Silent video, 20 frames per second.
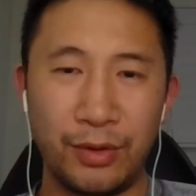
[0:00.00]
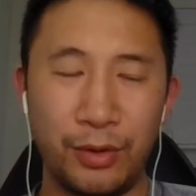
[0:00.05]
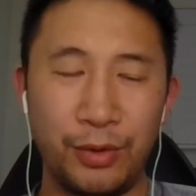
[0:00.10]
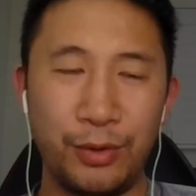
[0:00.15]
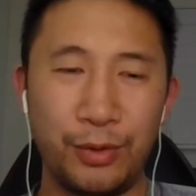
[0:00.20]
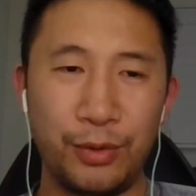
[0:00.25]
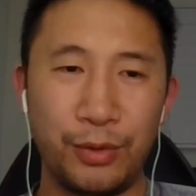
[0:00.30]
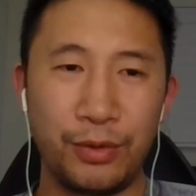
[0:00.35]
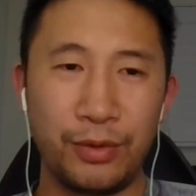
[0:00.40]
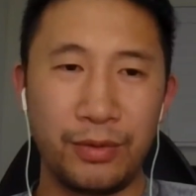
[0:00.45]
so
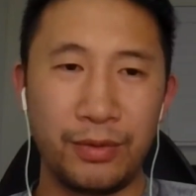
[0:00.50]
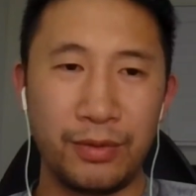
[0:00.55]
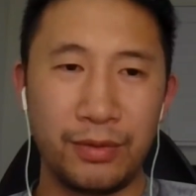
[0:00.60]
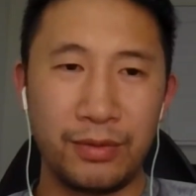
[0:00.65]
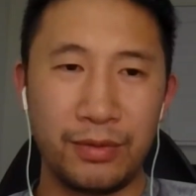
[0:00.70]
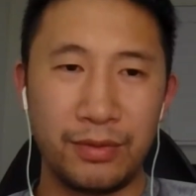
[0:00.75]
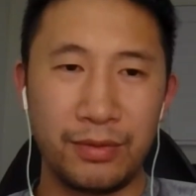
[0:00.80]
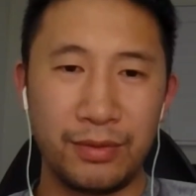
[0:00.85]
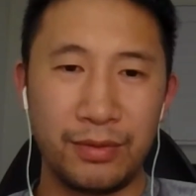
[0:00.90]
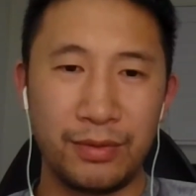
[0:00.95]

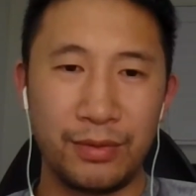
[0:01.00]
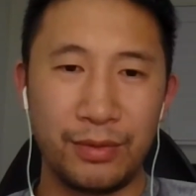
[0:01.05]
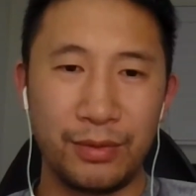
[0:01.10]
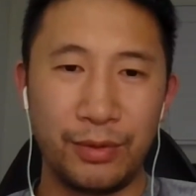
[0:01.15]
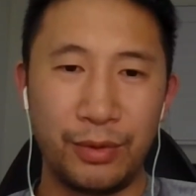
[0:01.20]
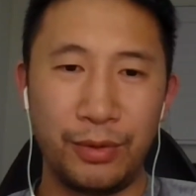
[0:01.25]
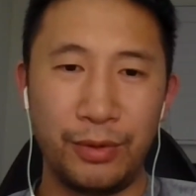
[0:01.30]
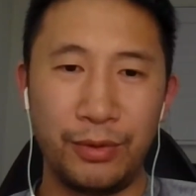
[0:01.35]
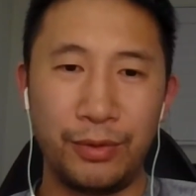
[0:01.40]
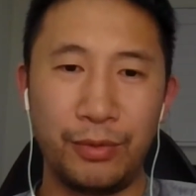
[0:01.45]

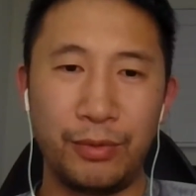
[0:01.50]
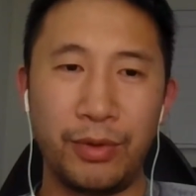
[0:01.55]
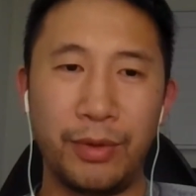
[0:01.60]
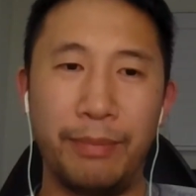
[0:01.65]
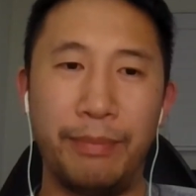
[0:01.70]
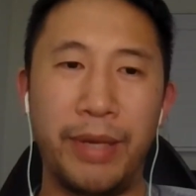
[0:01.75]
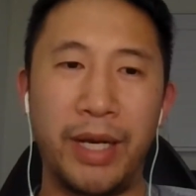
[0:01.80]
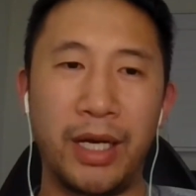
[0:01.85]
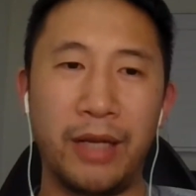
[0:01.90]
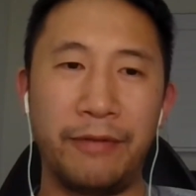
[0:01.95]
who
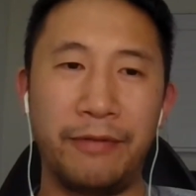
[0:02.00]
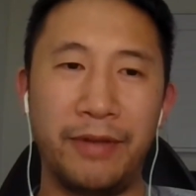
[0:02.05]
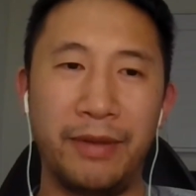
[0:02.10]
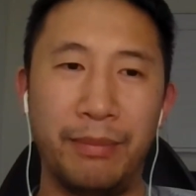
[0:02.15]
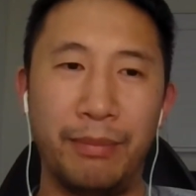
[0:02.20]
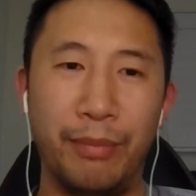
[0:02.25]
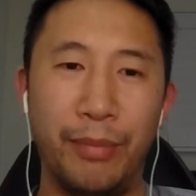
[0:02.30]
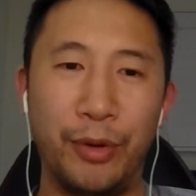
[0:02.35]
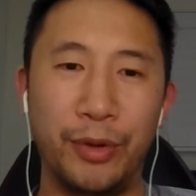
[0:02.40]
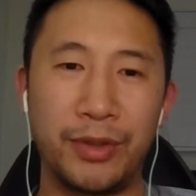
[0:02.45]
would benefit
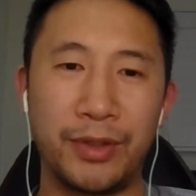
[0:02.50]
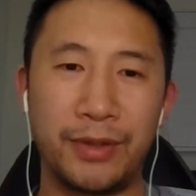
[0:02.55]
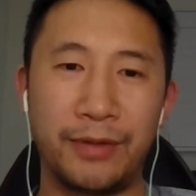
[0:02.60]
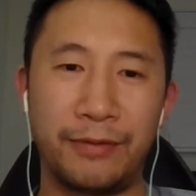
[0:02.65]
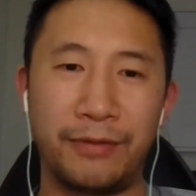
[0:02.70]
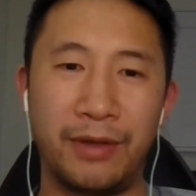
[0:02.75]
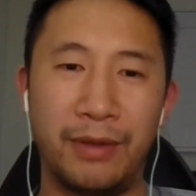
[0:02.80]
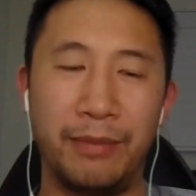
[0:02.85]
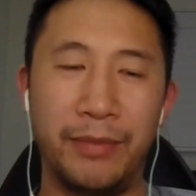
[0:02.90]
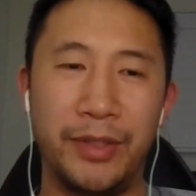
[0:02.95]
most
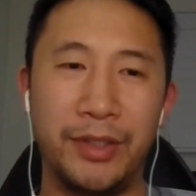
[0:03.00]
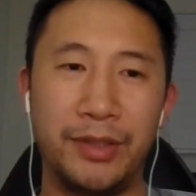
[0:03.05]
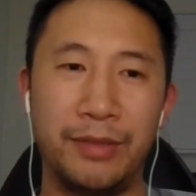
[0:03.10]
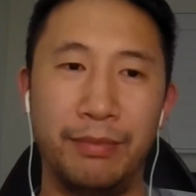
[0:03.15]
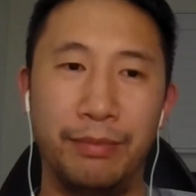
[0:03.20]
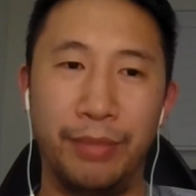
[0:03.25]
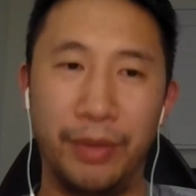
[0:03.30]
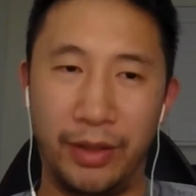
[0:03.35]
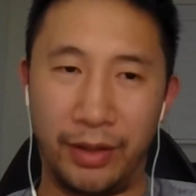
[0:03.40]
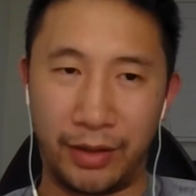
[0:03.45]
from this
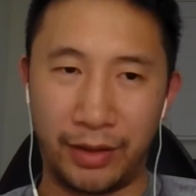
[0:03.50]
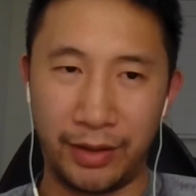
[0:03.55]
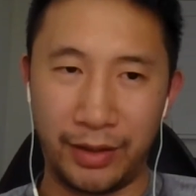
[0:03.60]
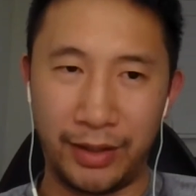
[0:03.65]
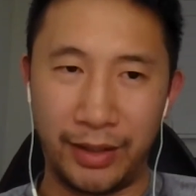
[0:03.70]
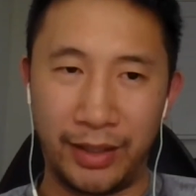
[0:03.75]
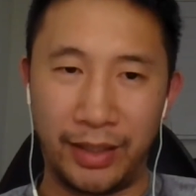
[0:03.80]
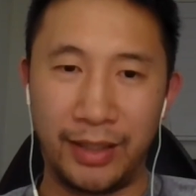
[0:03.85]
book?